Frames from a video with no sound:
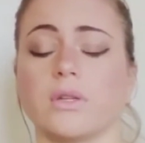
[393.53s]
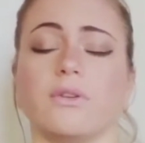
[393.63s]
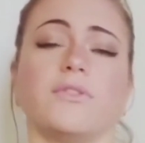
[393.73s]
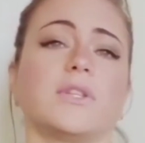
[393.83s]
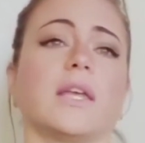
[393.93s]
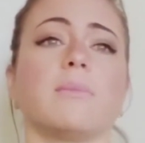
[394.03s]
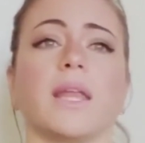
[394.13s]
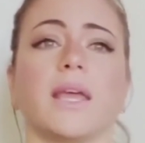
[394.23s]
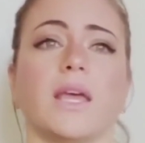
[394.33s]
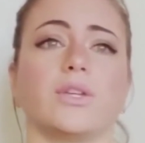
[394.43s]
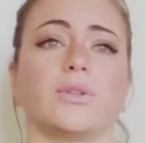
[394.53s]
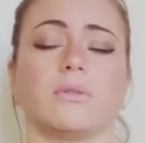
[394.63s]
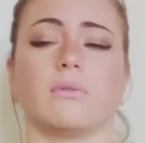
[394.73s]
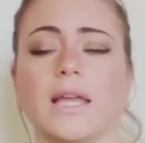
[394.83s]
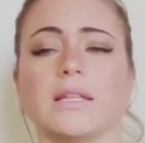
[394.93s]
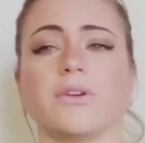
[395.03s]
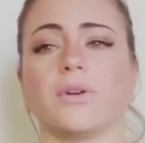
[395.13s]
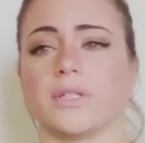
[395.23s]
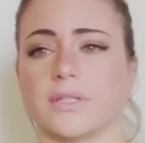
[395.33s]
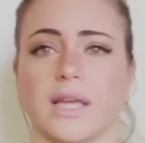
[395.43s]
So if you take a medication in the
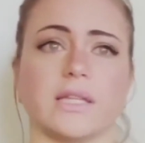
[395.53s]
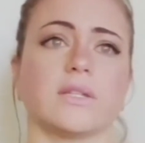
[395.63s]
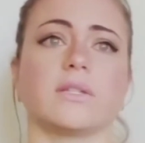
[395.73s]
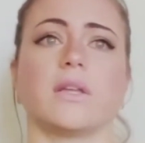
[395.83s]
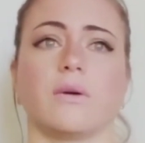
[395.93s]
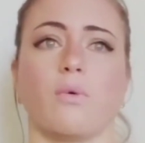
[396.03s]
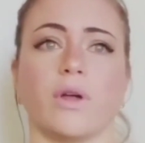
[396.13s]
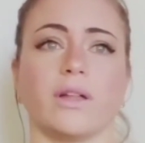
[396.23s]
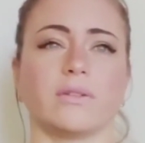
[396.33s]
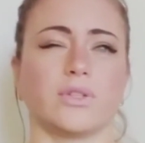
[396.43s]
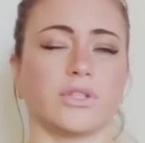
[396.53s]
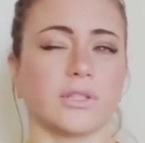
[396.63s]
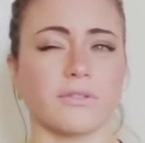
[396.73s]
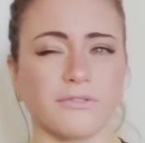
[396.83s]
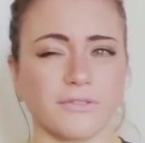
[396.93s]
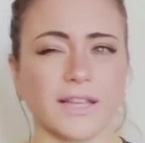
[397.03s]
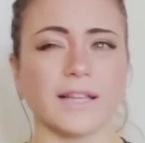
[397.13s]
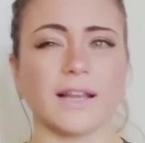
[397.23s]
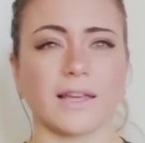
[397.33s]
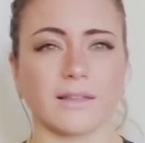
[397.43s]
early stages, when you start feeling
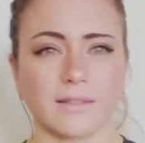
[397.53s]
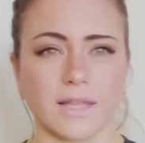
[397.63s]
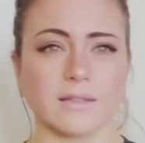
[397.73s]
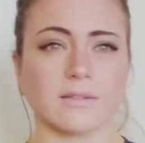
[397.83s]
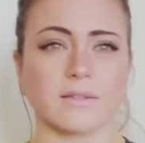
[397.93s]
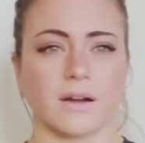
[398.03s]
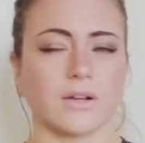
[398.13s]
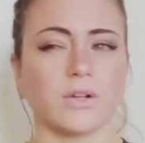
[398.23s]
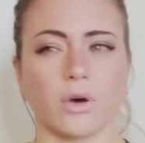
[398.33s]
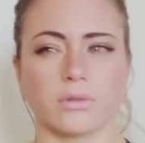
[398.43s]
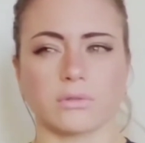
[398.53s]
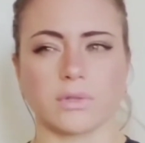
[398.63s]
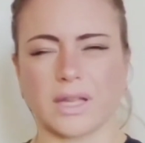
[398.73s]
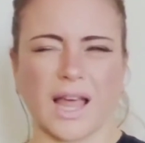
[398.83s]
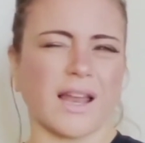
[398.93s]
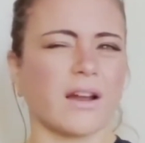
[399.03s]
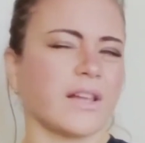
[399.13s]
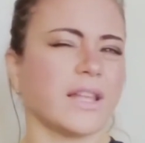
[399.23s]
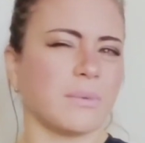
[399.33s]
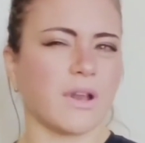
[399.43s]
like things are a
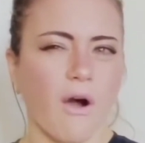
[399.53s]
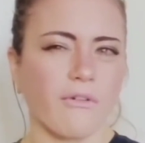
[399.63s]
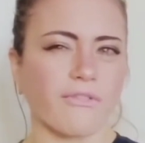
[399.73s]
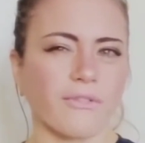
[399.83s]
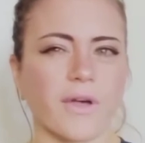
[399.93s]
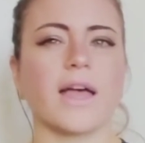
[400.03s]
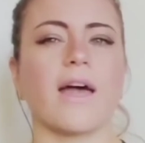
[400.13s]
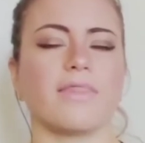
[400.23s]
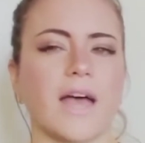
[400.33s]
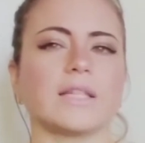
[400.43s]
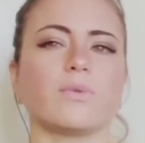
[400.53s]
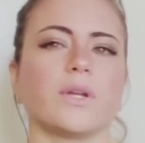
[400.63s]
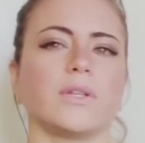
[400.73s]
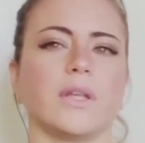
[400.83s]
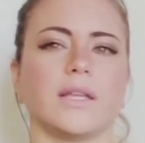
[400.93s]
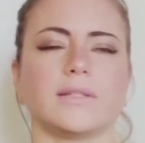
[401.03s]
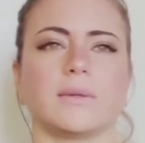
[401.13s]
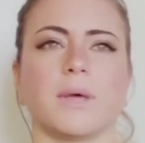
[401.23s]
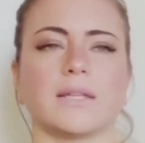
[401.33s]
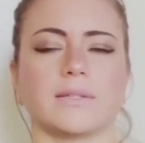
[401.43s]
little bit off, that's when it is the
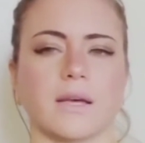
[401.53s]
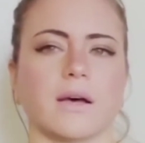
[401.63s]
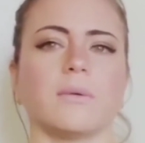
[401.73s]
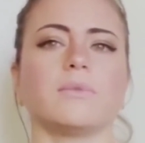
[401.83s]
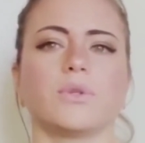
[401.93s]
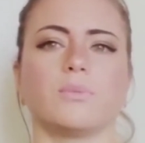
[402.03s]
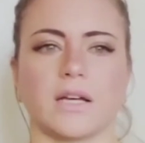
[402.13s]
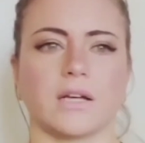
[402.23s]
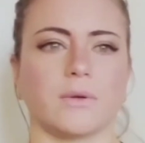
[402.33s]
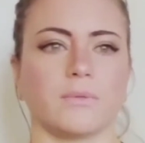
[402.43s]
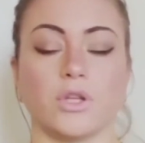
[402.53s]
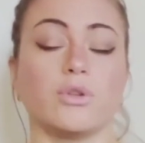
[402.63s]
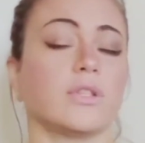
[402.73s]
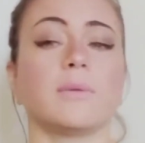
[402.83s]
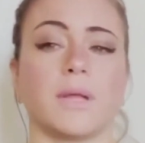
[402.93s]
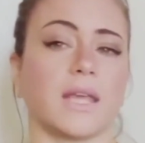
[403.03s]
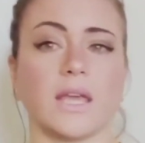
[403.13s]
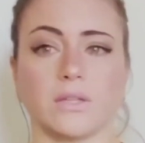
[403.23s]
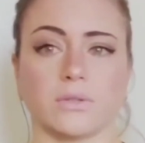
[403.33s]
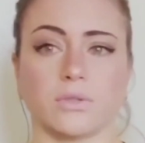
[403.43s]
best time to using the
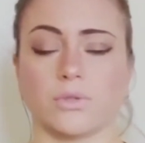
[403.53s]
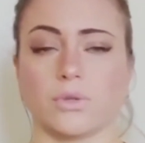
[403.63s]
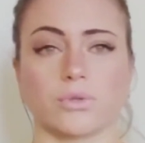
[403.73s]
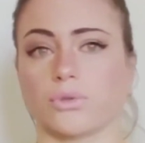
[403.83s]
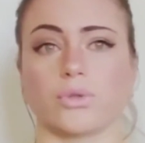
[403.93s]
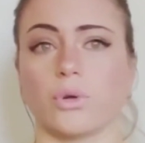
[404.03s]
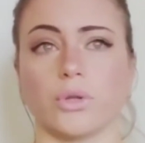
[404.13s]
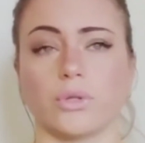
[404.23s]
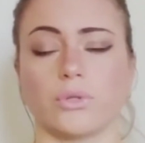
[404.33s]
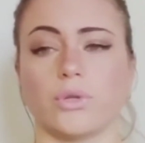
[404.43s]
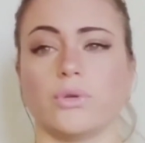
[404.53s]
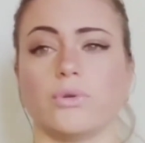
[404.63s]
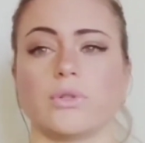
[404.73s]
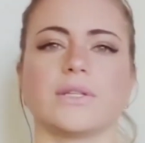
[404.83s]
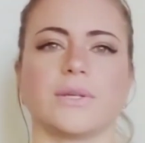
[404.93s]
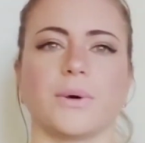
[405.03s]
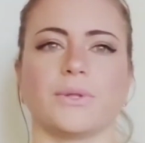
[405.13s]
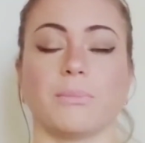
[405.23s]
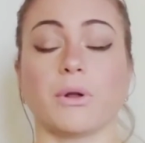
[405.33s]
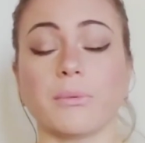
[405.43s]
medication your doctor told you to use. So
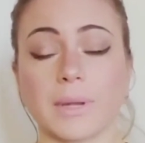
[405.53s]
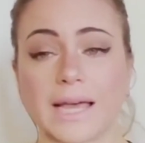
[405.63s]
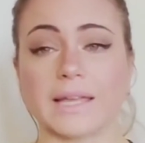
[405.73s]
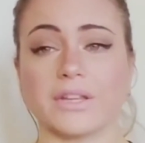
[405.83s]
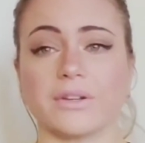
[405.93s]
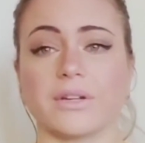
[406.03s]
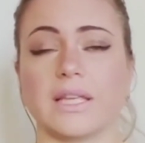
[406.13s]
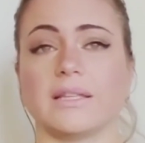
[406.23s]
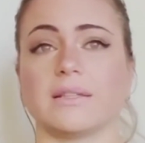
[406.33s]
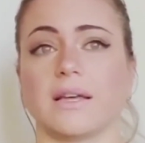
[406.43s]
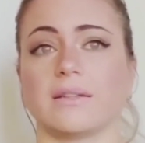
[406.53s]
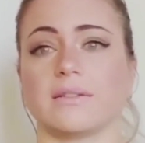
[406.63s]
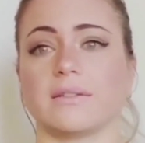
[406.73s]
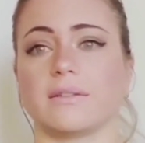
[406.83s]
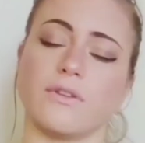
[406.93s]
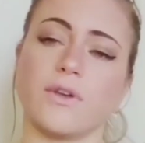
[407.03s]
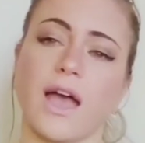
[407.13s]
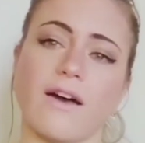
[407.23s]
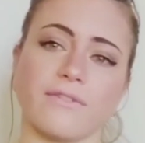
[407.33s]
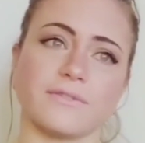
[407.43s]
the bottom line here is that if you
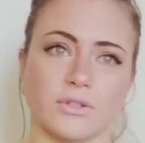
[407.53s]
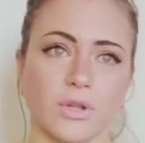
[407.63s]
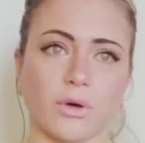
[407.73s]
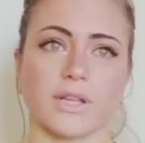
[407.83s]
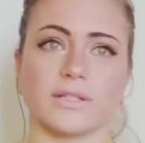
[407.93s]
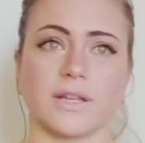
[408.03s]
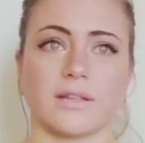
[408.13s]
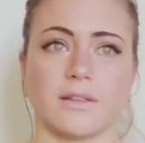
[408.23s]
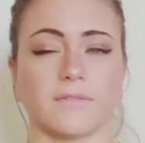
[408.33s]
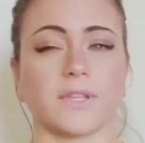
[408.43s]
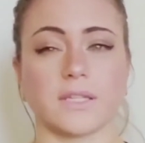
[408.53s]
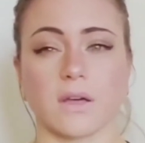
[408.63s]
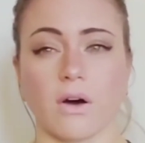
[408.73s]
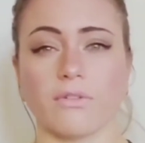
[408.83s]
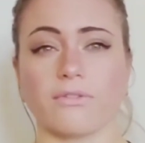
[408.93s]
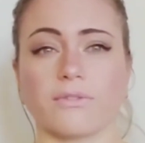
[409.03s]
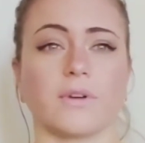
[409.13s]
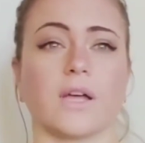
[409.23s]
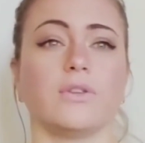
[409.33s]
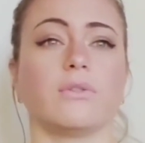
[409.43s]
have noticed that something is off
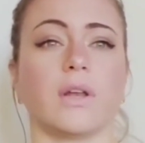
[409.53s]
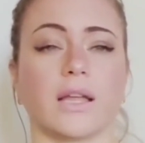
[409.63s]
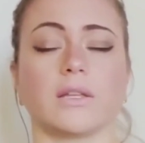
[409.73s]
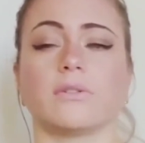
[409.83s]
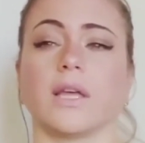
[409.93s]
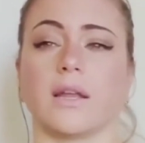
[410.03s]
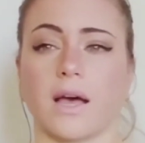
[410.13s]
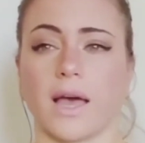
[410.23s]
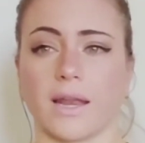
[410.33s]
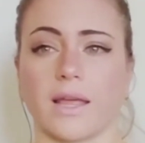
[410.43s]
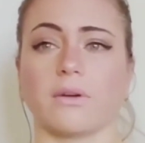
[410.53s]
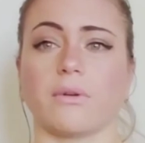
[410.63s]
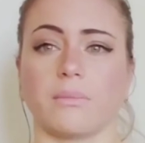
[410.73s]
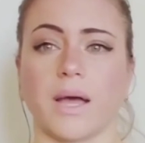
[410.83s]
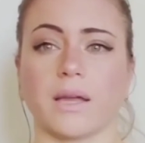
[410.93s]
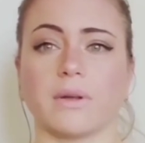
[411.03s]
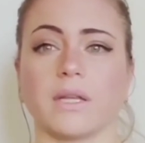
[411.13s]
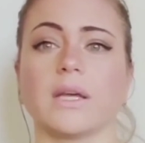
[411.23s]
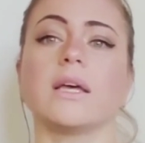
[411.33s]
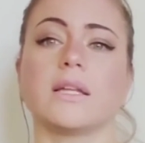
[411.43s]
and you're likely to get a headache or a
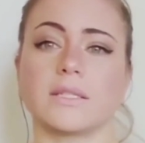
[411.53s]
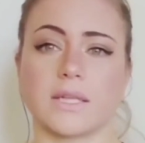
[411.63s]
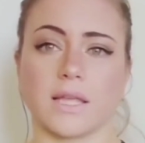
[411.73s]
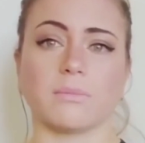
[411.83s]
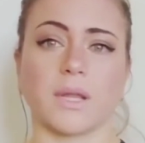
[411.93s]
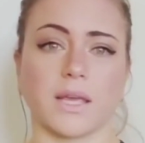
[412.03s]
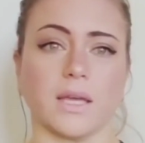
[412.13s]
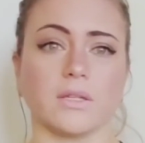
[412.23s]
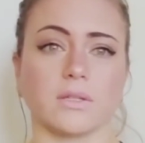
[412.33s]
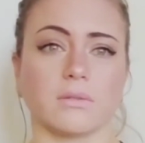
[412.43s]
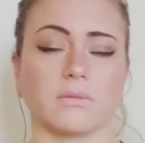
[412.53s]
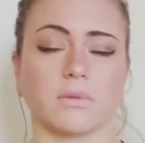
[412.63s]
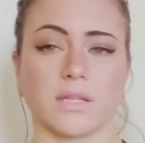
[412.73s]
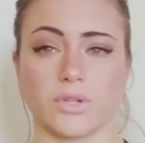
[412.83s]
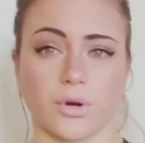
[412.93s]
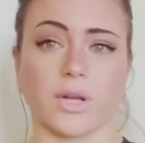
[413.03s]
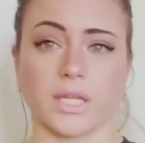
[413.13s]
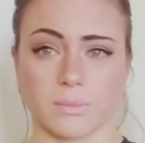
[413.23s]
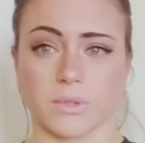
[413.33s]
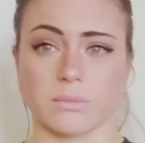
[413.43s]
migraine, take your medication as early
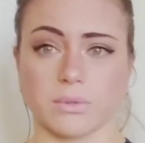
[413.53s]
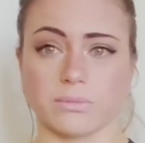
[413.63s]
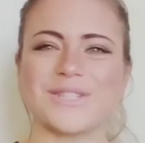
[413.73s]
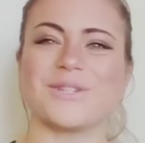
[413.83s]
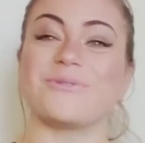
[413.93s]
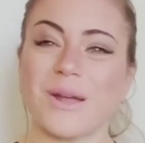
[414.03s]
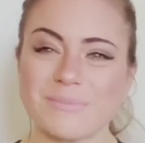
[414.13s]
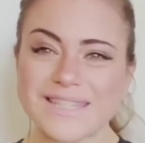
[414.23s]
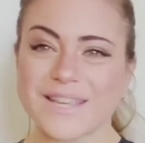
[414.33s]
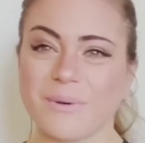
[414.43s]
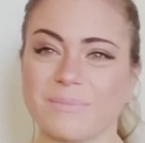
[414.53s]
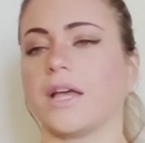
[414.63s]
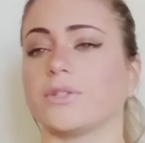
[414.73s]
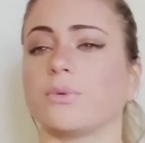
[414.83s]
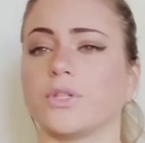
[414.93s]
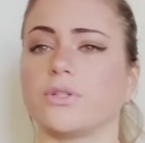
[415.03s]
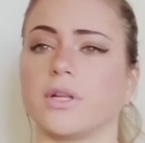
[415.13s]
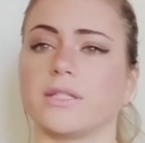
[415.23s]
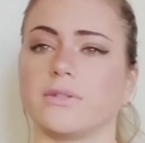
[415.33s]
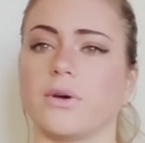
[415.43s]
as possible. To wrap this up, I just want you to
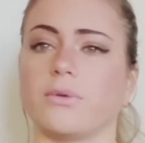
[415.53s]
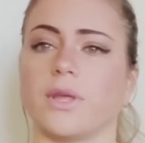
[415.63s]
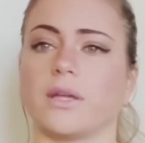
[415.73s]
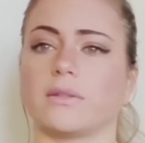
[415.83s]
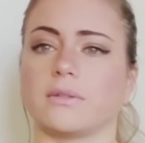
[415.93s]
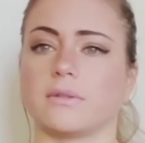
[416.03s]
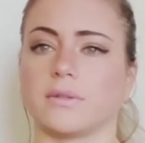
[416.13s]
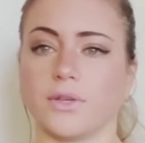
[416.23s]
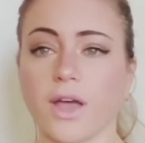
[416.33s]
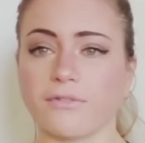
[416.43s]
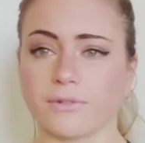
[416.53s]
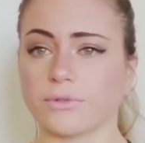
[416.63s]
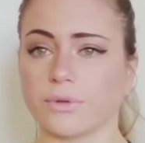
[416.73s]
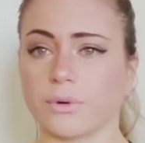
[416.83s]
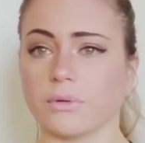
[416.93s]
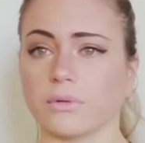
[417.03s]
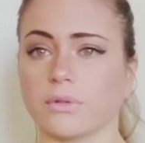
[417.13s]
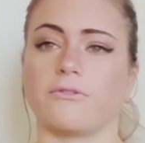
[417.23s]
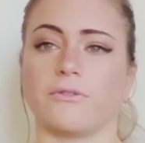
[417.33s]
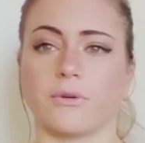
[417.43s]
let you know that you have control
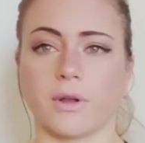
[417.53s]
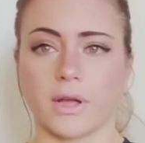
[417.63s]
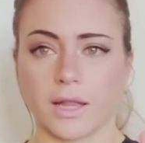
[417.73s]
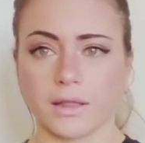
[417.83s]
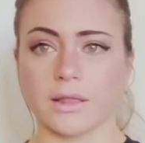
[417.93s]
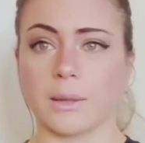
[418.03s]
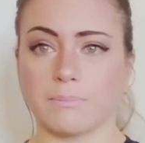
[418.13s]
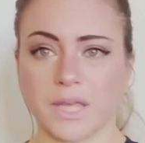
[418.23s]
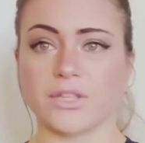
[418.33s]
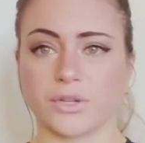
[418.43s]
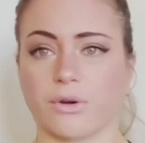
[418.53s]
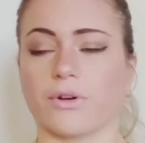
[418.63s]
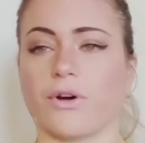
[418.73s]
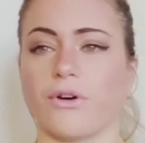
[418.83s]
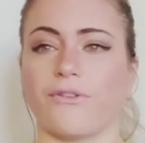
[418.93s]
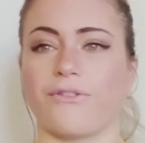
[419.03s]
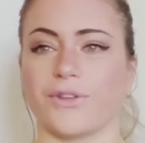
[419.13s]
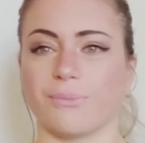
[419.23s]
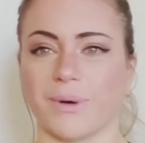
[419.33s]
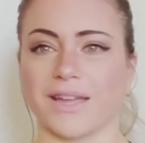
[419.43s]
for a big chunk of
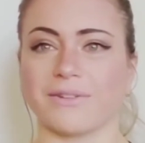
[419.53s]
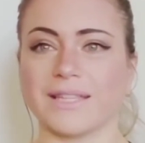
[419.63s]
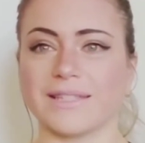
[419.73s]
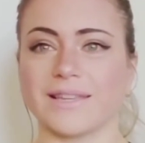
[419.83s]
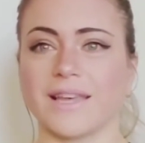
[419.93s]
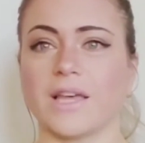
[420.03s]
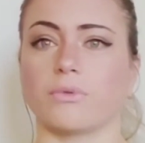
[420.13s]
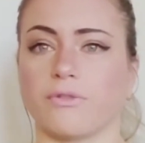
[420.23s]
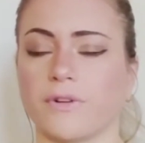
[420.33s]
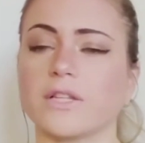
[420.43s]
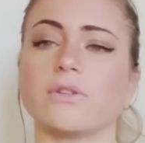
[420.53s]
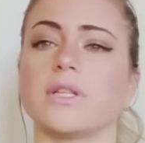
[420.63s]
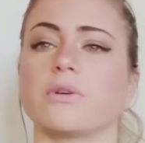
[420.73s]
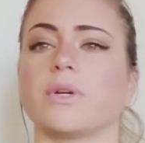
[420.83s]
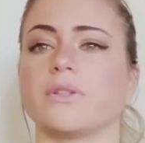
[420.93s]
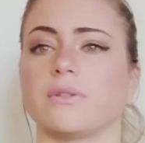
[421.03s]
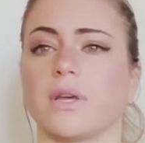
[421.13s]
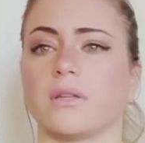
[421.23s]
your migraines. Reflect on the questions